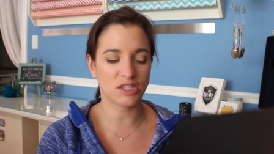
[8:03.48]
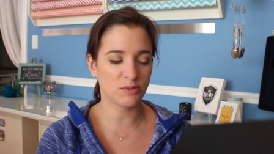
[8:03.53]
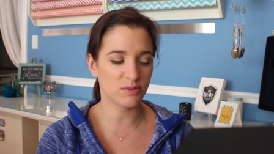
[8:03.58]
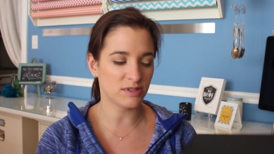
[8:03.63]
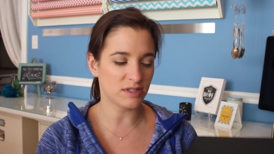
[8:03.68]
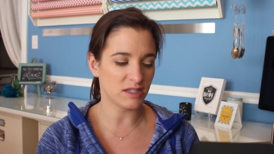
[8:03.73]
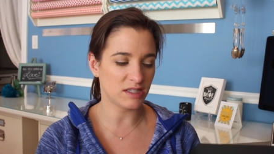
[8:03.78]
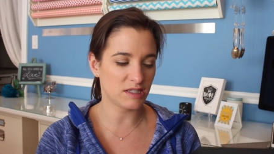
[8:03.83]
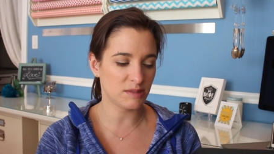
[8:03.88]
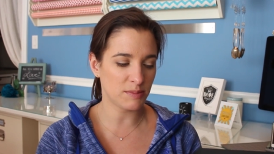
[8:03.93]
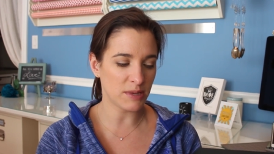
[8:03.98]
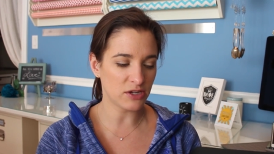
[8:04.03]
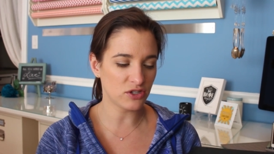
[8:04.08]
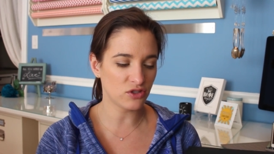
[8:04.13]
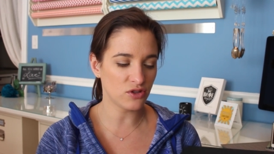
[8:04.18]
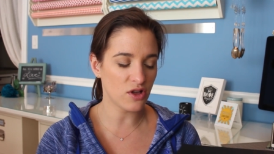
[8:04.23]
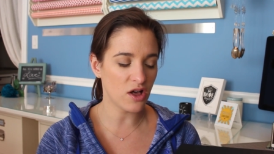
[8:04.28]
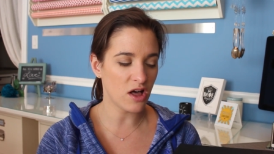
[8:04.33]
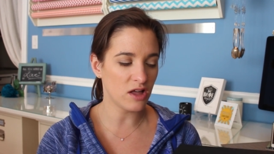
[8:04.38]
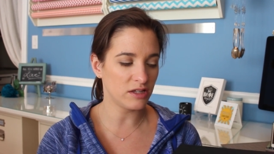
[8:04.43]
This was a
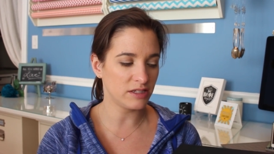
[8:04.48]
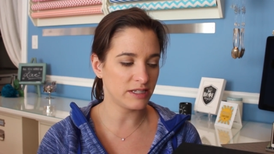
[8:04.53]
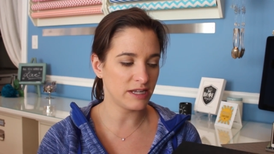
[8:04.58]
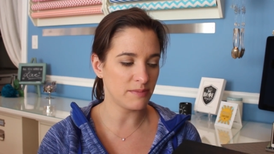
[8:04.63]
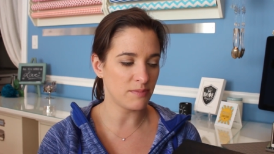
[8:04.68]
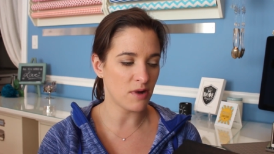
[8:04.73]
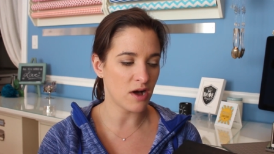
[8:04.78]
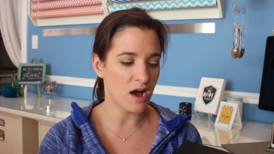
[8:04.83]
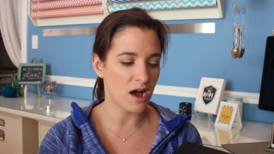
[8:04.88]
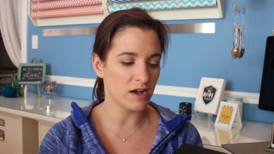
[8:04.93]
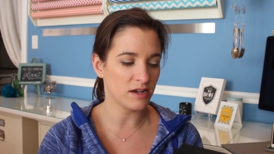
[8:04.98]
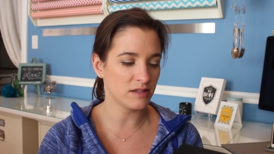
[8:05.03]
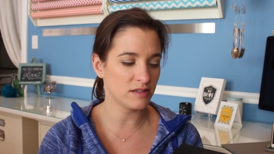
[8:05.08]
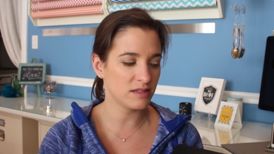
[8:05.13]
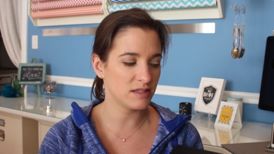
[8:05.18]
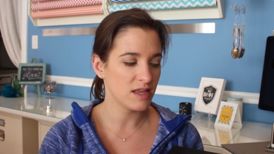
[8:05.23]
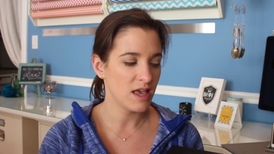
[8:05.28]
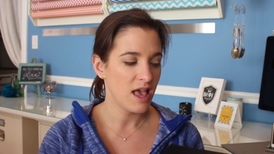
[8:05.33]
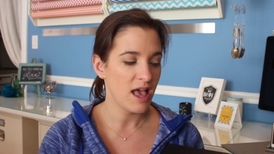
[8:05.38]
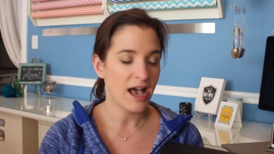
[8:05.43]
special holiday
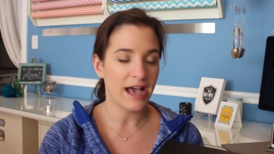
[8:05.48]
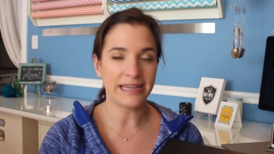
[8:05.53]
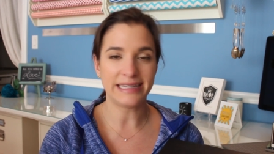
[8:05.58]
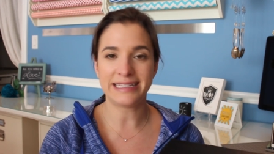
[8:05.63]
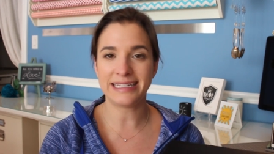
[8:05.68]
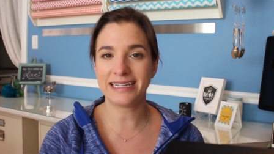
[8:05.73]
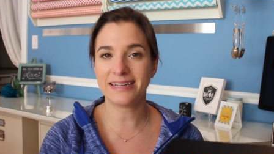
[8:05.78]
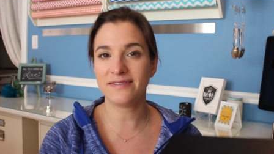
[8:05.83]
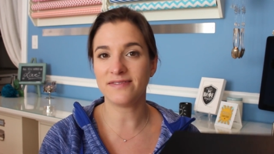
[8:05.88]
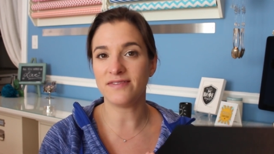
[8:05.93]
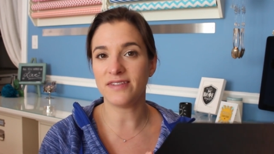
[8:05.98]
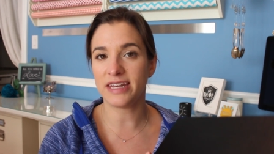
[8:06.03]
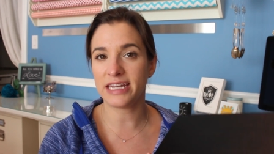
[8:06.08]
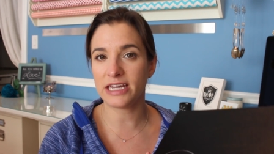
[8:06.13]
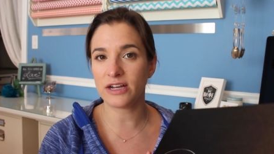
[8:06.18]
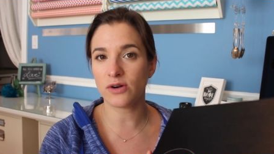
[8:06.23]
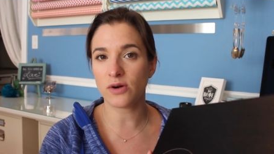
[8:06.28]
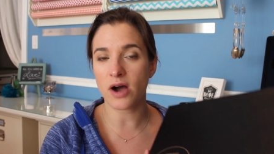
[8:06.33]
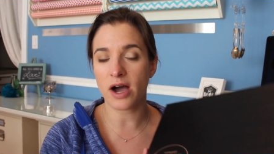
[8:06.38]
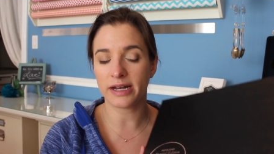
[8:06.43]
box. I did a
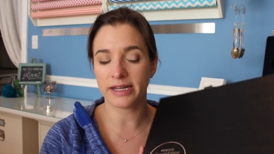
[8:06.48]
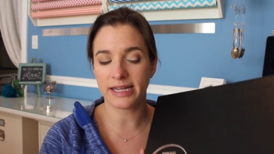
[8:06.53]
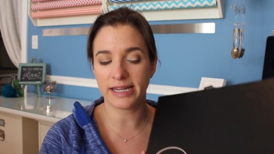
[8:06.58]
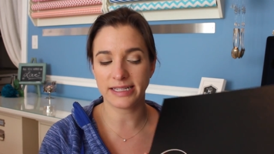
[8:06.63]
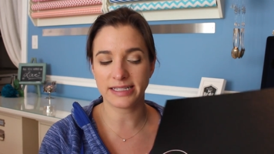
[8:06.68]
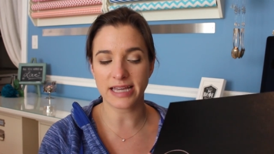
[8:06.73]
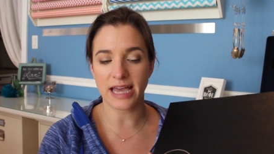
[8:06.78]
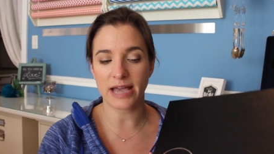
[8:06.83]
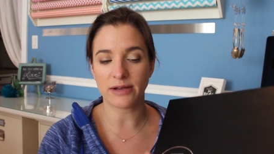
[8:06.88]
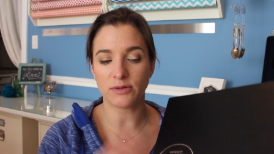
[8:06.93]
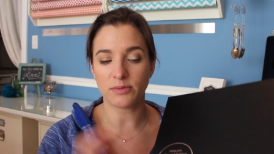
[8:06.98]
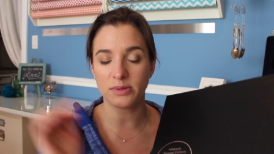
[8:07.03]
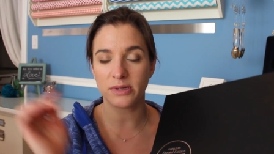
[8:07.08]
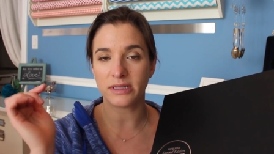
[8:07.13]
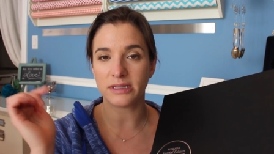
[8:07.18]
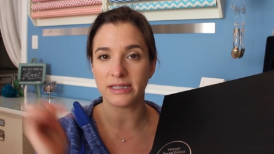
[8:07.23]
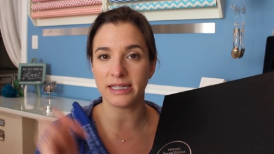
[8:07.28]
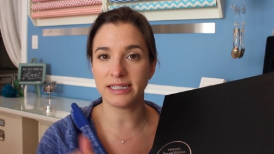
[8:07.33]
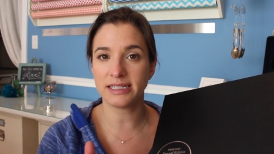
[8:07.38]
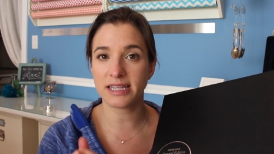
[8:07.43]
video on it. I will
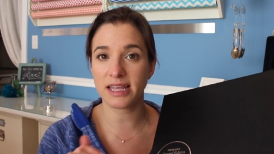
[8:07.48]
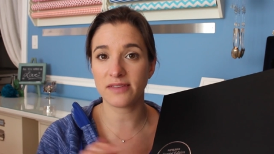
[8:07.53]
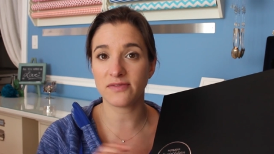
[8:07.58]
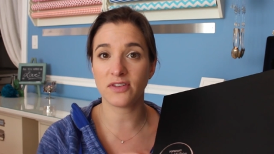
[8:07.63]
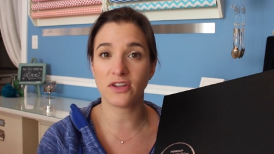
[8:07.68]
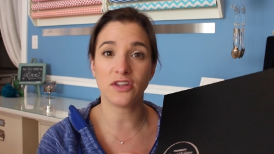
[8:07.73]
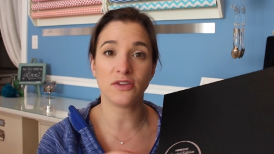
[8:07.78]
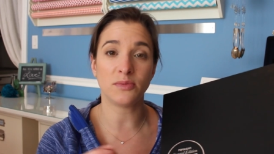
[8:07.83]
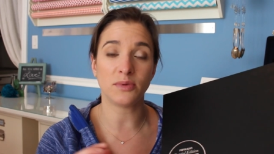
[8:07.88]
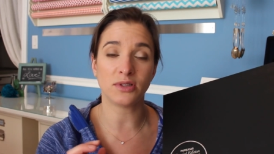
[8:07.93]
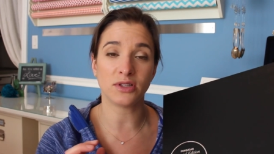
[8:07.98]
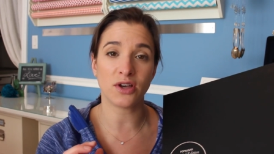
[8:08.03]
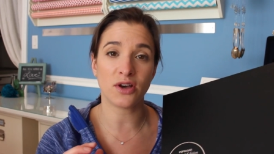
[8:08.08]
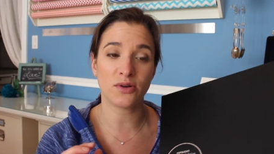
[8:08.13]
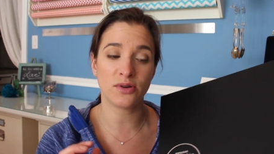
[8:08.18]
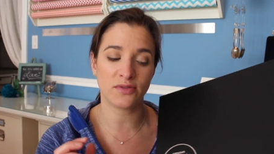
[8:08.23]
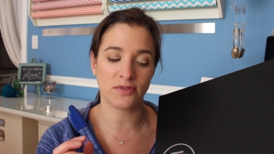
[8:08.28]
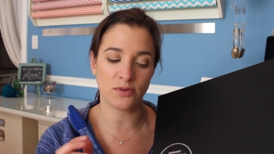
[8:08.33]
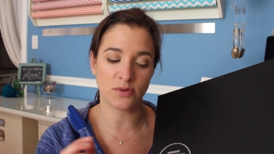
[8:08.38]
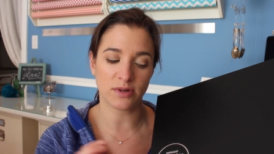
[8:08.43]
put a link to that video
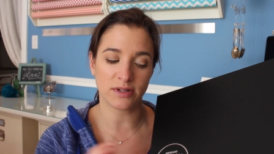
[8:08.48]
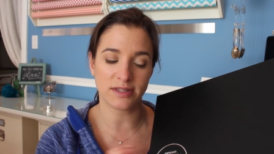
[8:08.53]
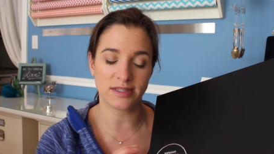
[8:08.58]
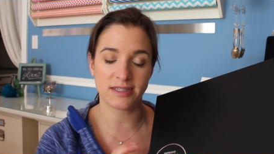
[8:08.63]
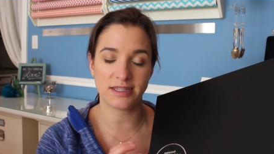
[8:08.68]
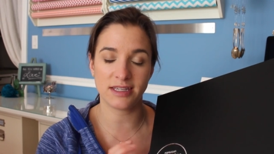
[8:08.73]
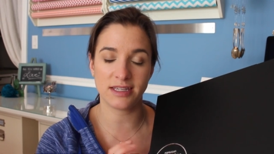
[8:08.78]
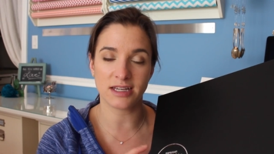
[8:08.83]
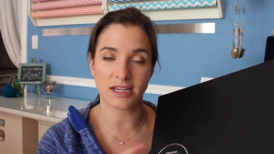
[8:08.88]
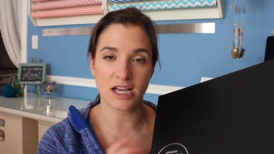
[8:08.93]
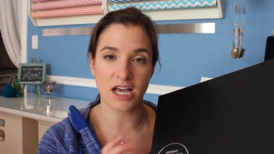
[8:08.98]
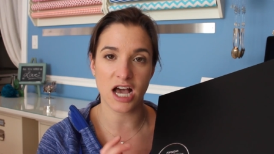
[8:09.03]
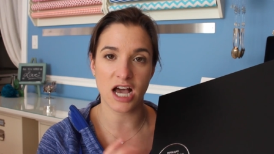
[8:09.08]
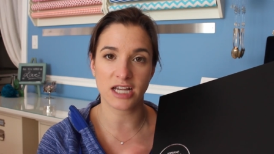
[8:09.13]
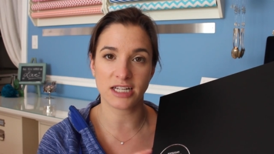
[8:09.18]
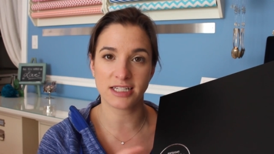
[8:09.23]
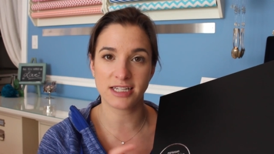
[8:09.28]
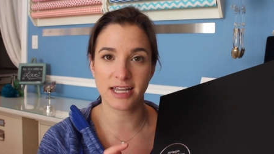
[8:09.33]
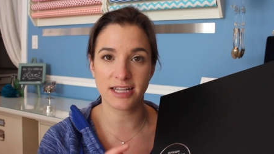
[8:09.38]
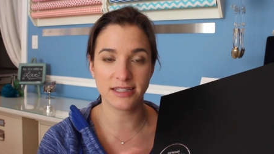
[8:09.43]
below if you want to see the
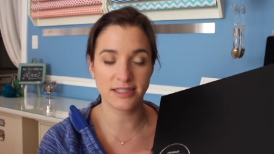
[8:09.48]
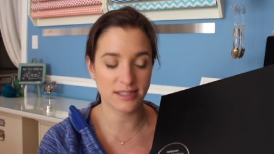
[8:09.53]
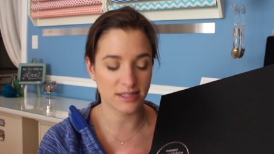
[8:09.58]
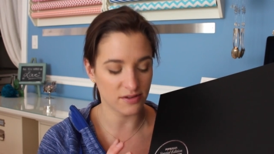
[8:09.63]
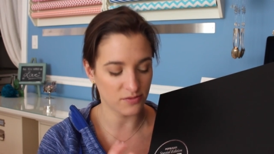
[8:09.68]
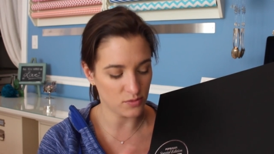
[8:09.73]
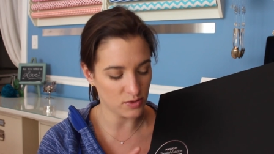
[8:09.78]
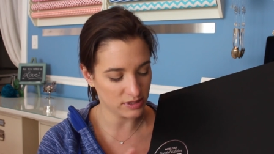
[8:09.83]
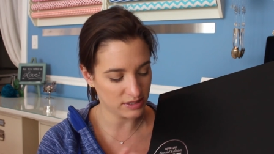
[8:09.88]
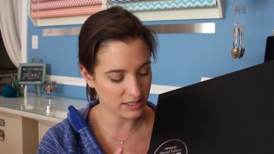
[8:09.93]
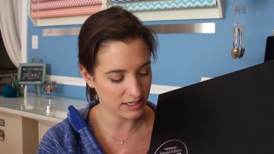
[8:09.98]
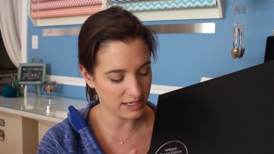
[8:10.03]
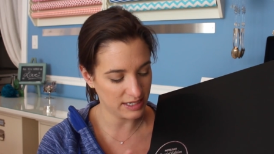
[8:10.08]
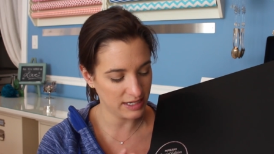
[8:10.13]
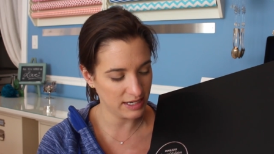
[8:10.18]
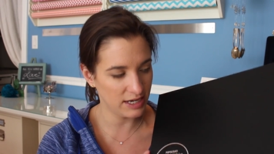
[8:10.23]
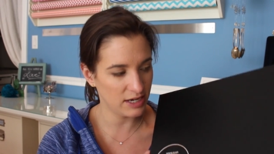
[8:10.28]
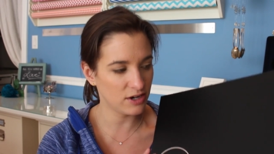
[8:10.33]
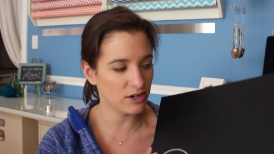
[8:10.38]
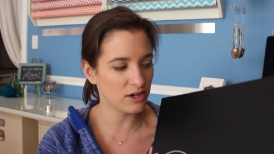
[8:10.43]
contents of what's
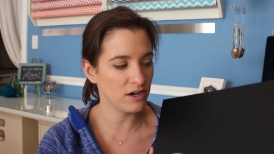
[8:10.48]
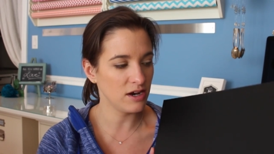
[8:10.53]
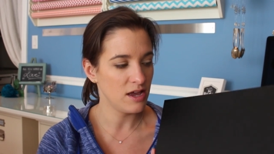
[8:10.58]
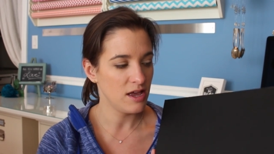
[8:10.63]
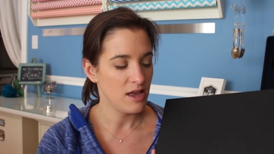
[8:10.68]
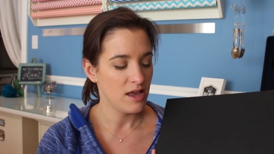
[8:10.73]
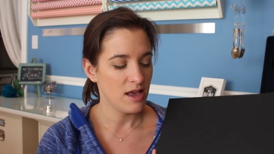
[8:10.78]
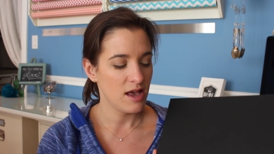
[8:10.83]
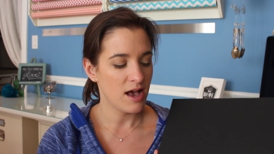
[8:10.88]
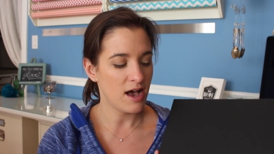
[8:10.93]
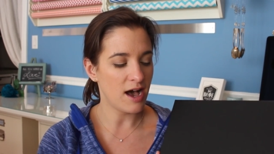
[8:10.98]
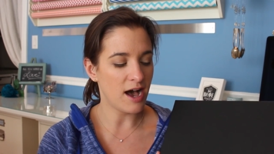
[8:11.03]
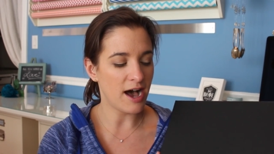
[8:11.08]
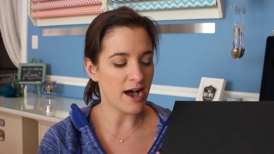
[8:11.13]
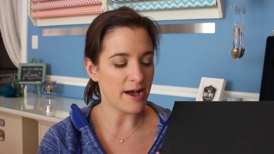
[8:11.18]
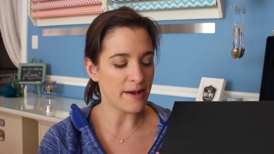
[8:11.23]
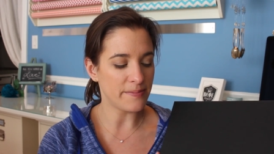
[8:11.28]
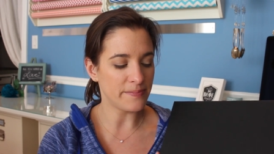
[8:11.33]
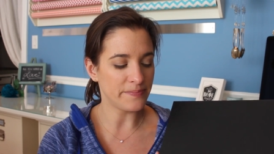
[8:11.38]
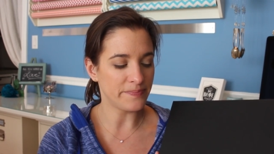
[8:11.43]
in here.
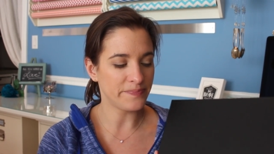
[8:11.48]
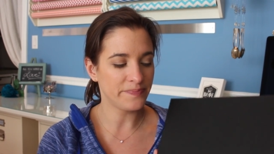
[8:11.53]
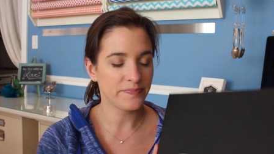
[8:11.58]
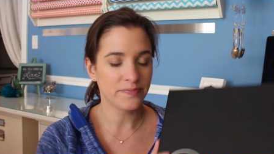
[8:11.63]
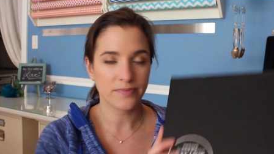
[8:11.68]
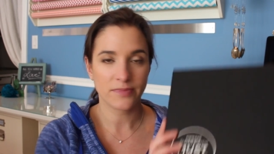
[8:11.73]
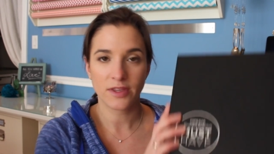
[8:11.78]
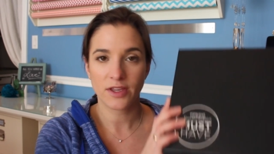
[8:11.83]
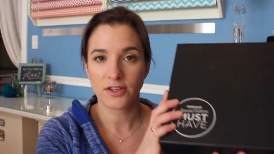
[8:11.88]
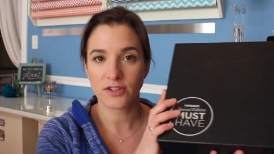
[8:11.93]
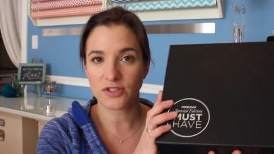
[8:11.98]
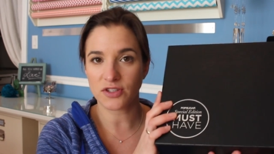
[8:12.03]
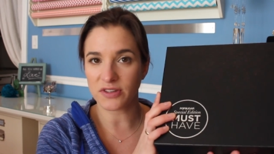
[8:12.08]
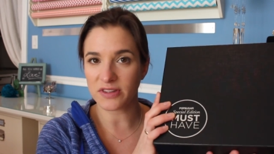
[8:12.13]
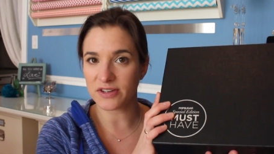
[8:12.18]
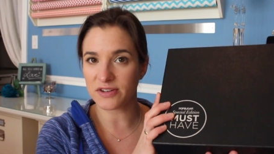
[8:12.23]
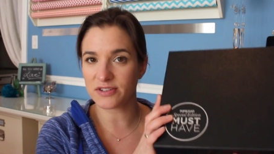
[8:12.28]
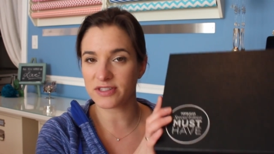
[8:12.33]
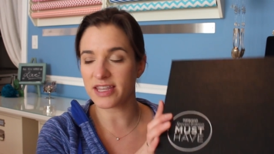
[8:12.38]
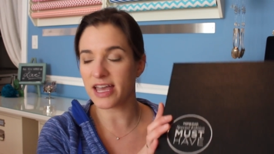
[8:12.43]
Um, so
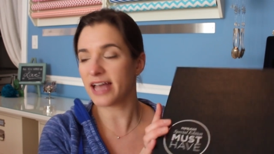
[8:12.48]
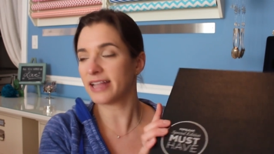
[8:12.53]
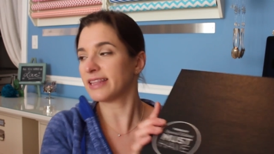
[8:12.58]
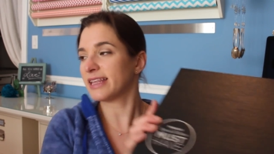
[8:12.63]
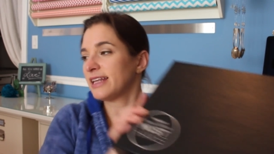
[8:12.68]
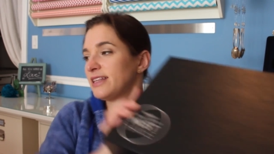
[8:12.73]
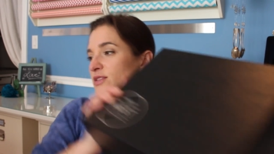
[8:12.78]
there's that.